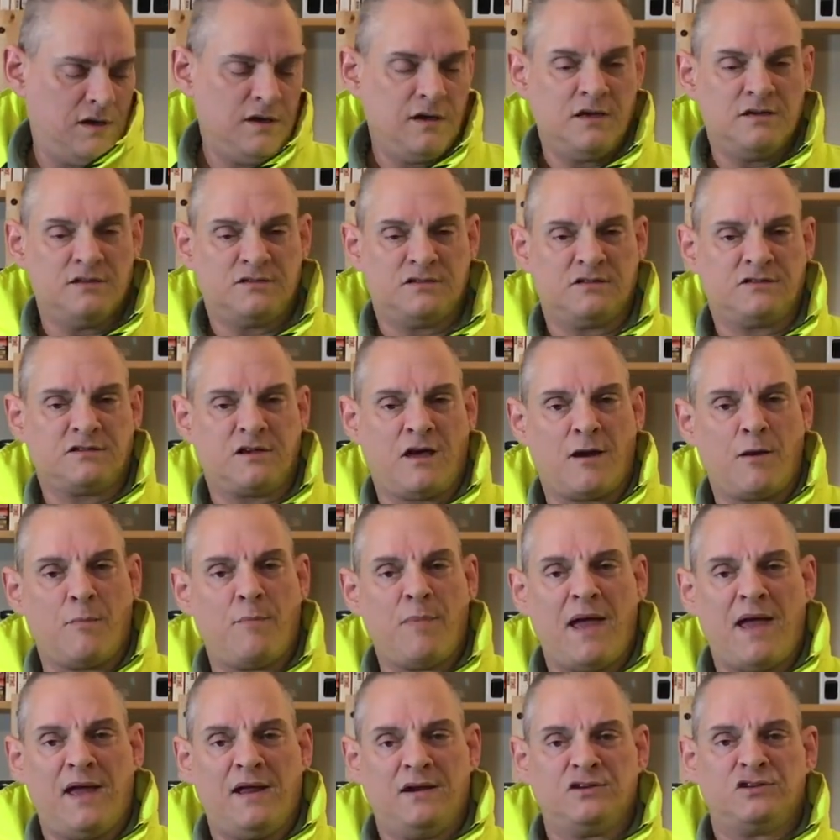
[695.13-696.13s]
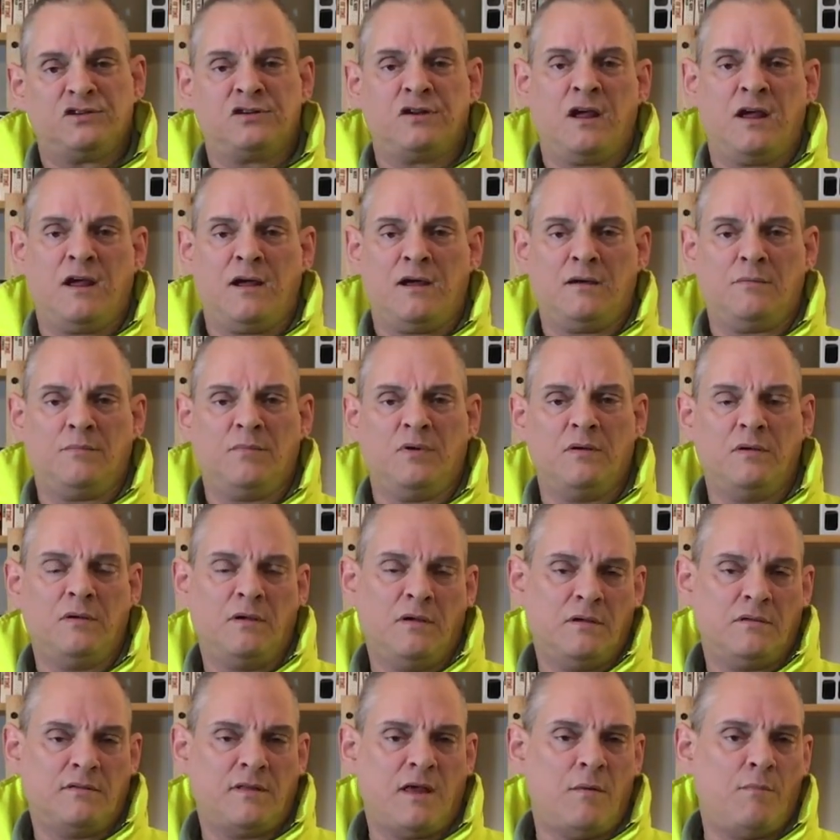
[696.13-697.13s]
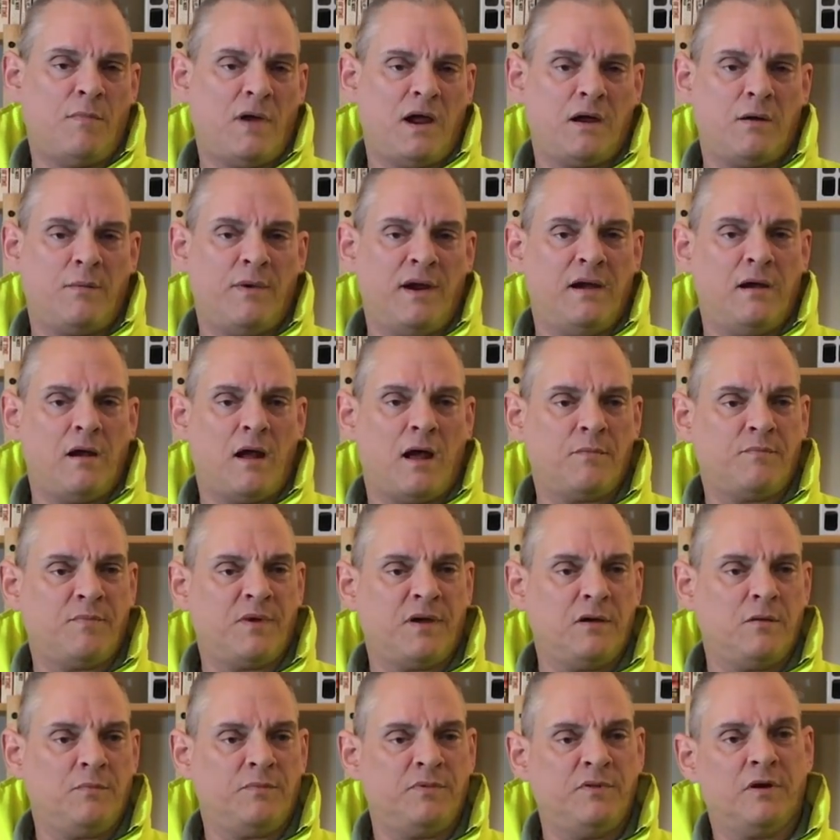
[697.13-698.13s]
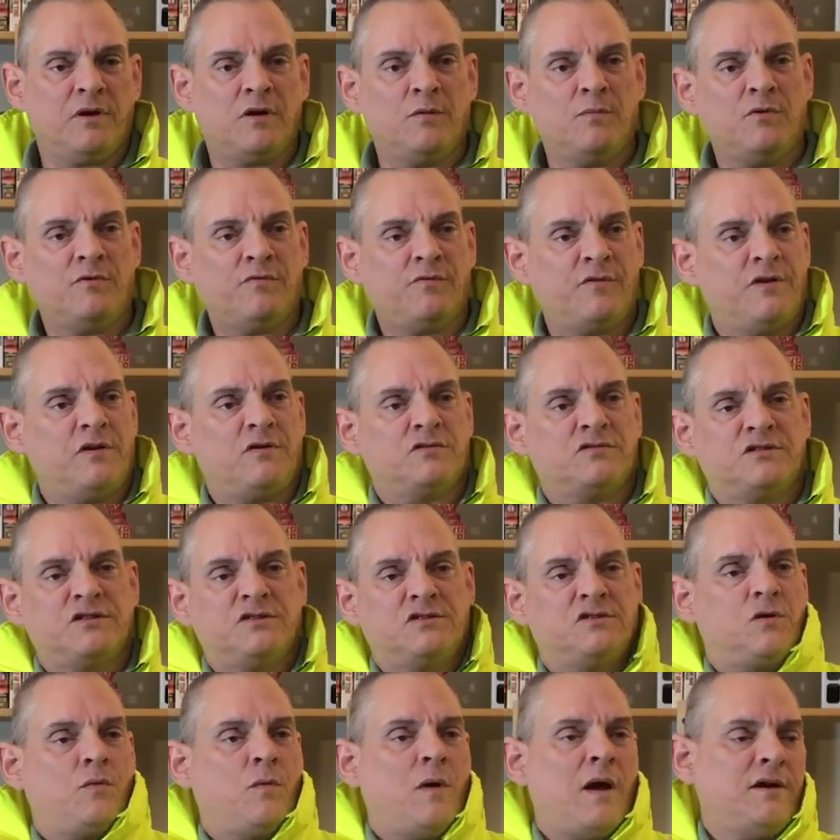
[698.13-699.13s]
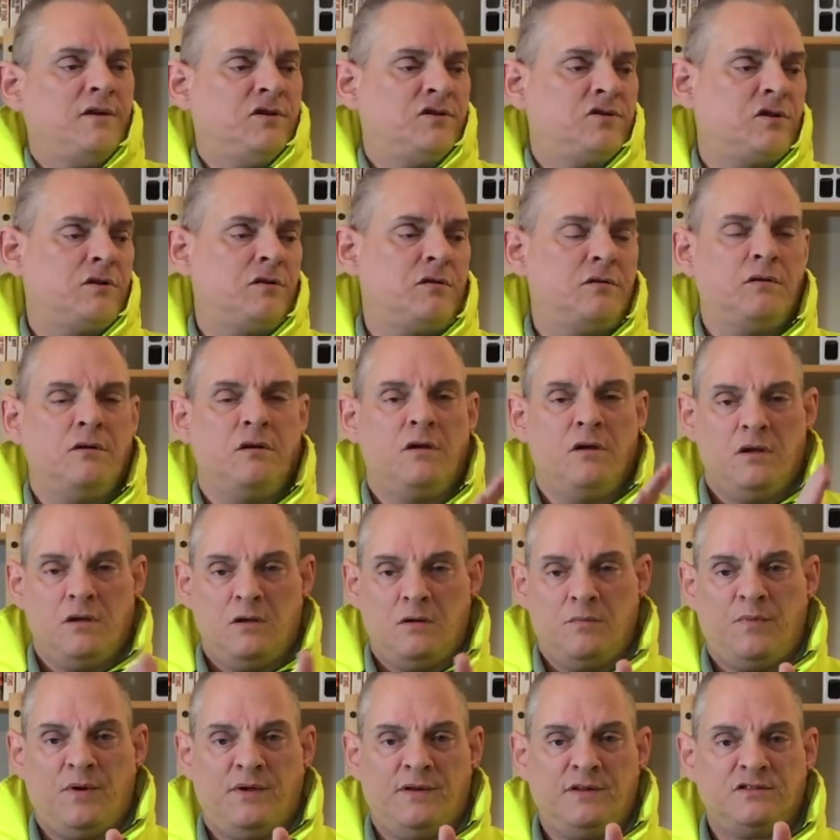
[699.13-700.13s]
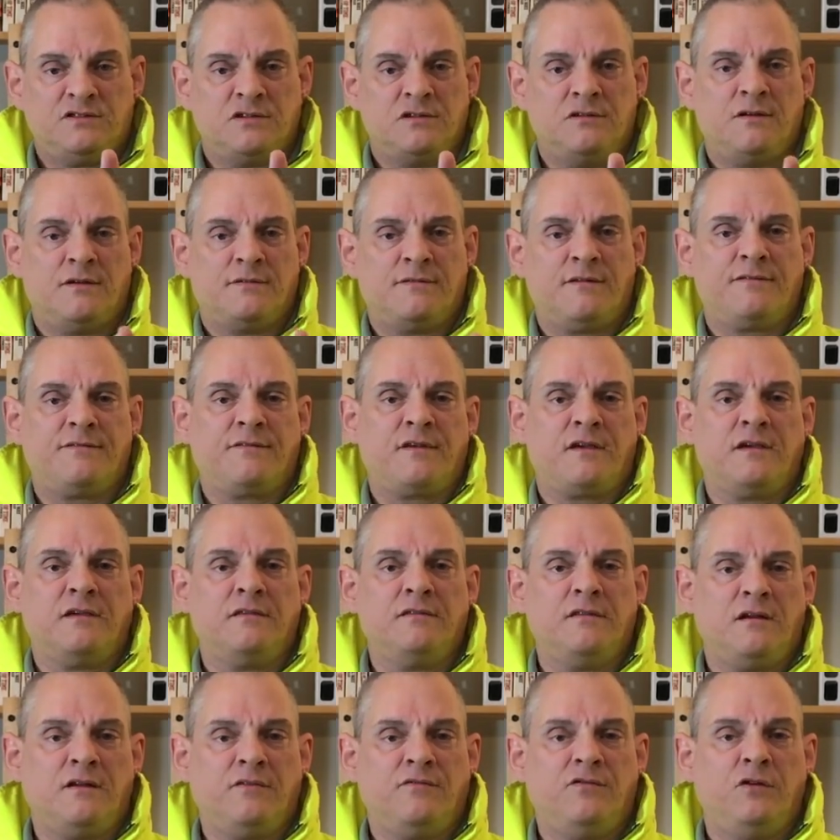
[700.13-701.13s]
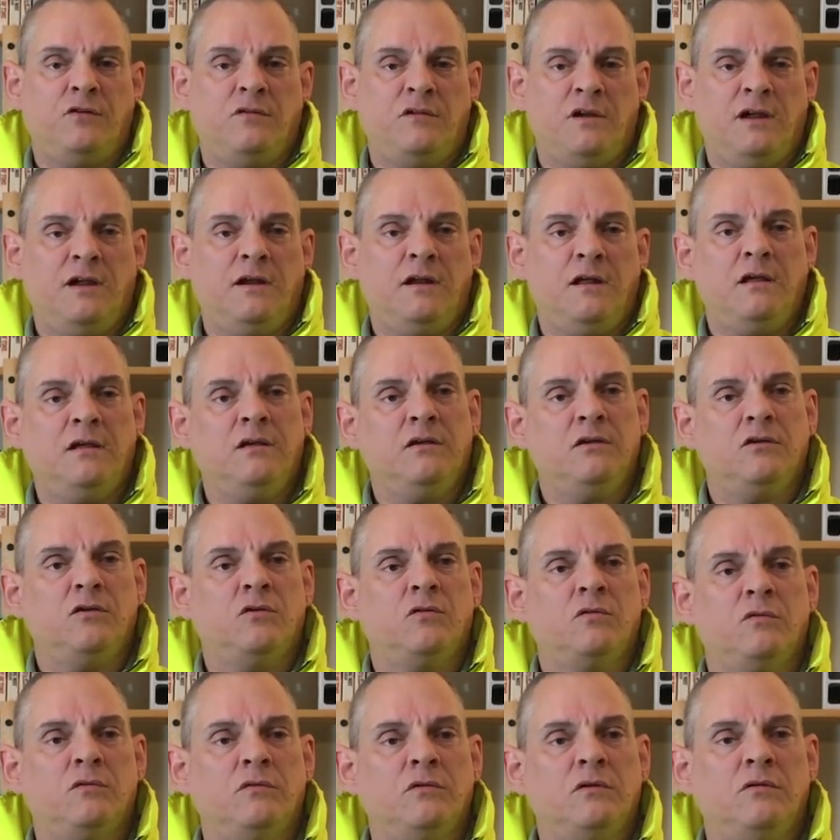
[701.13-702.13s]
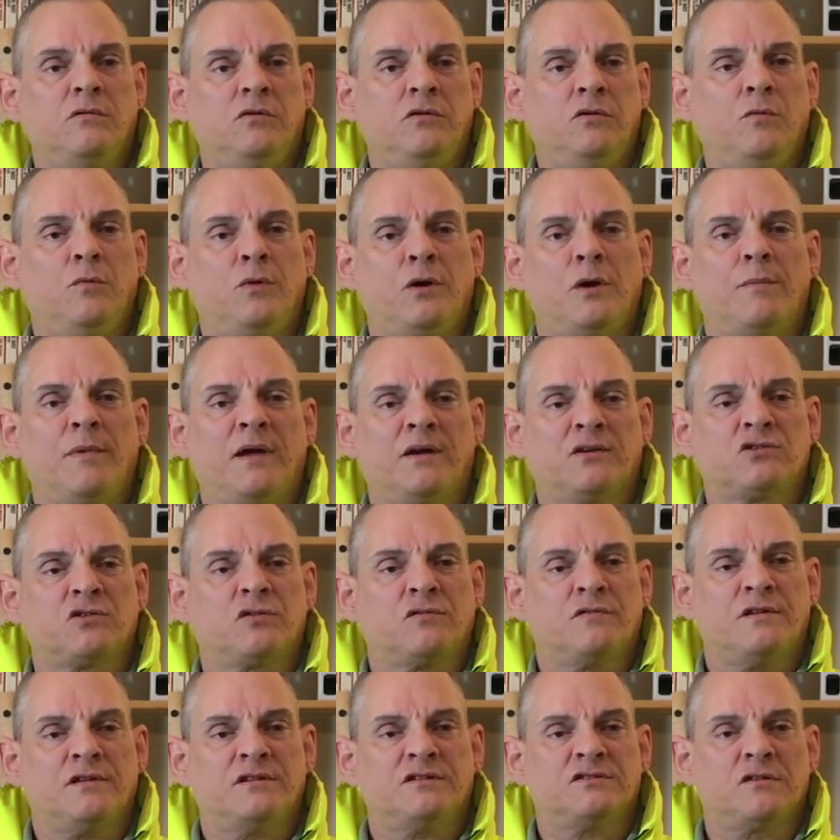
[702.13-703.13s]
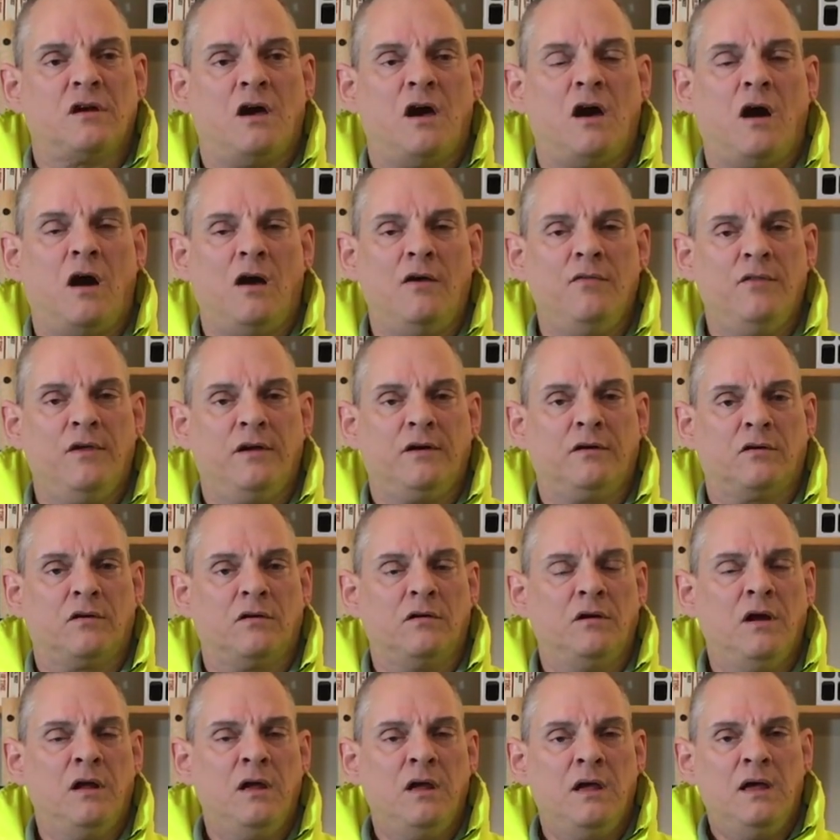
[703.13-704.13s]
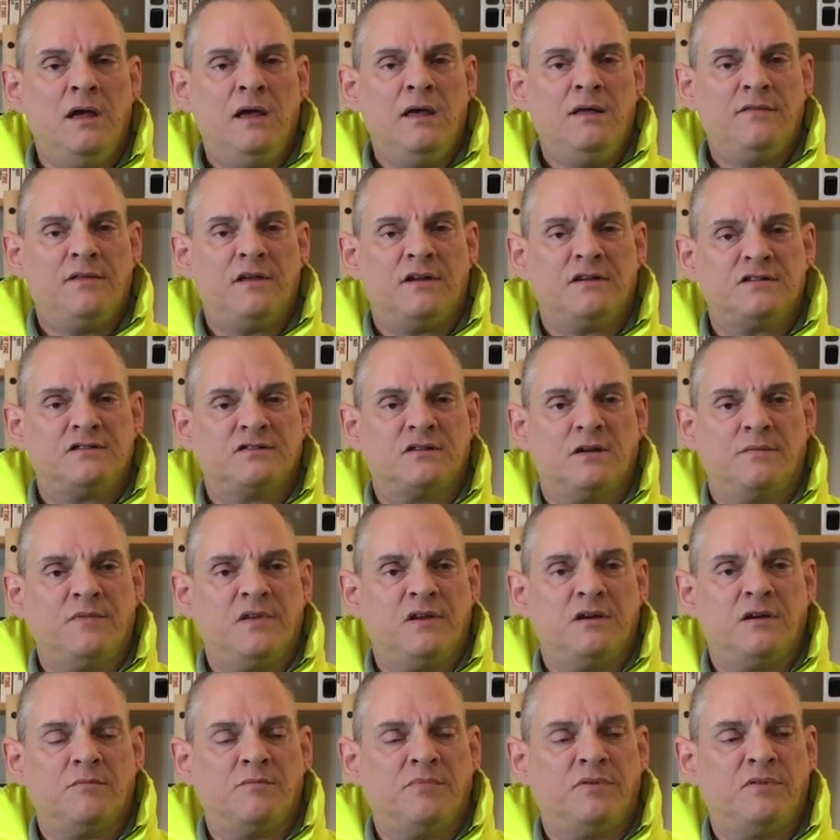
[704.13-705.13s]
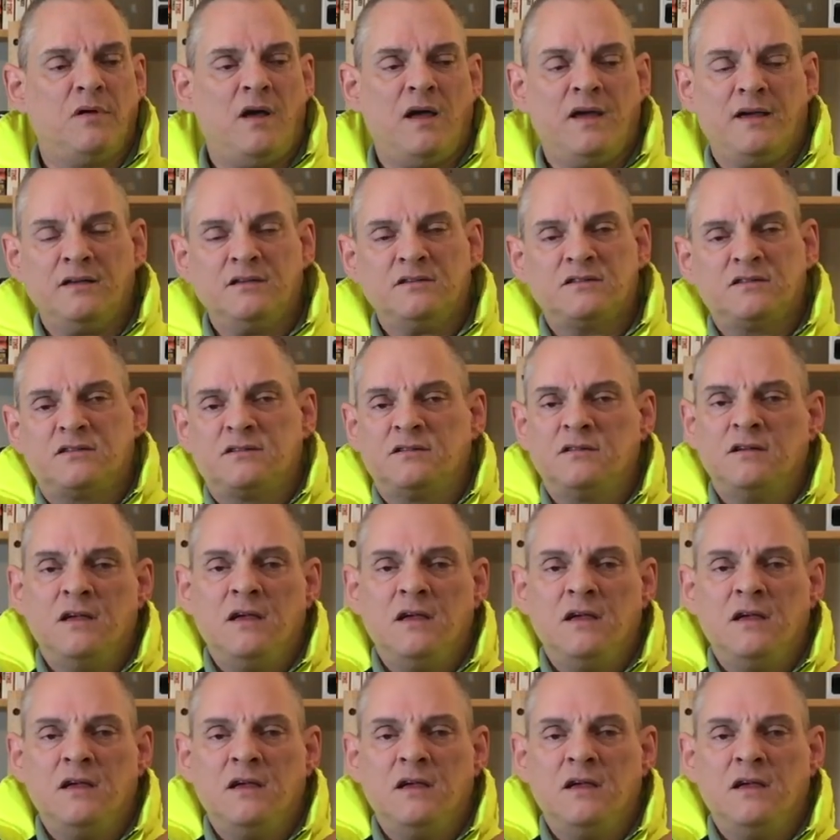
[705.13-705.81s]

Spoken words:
Is it's got a badge tab. That may or may not be applicable for your situation, but it's another thing that if you need it, you want to make sure that it's on there, that it's something in place.